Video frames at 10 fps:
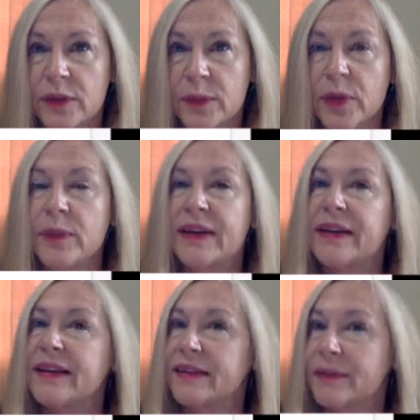the probit
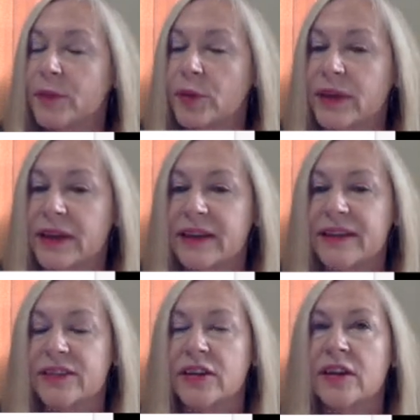is a moment
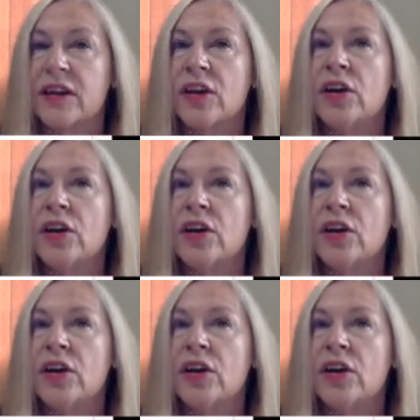condition.